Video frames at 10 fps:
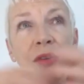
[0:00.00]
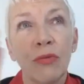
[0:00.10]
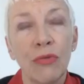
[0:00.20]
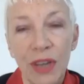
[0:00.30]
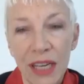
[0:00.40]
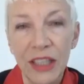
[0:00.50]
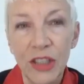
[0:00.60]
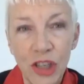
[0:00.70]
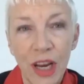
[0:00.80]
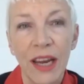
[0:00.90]
really
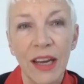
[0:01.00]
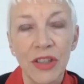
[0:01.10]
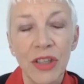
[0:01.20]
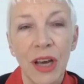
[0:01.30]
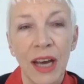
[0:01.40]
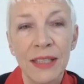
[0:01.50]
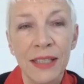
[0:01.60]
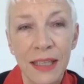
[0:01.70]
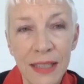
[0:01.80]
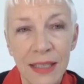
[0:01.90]
change a
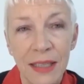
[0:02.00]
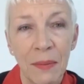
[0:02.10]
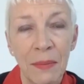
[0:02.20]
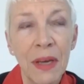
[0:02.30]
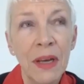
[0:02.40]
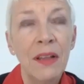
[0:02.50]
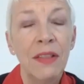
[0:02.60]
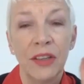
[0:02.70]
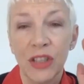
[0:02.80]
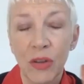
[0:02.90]
system
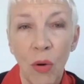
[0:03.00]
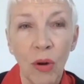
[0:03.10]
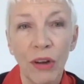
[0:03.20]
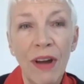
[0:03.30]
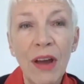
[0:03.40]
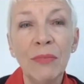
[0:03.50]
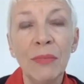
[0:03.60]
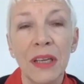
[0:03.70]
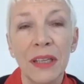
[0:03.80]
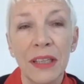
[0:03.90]
that is all around
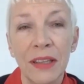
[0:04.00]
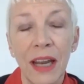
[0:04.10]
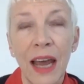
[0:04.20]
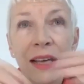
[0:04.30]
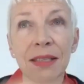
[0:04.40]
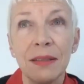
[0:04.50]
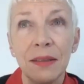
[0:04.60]
me. And in the last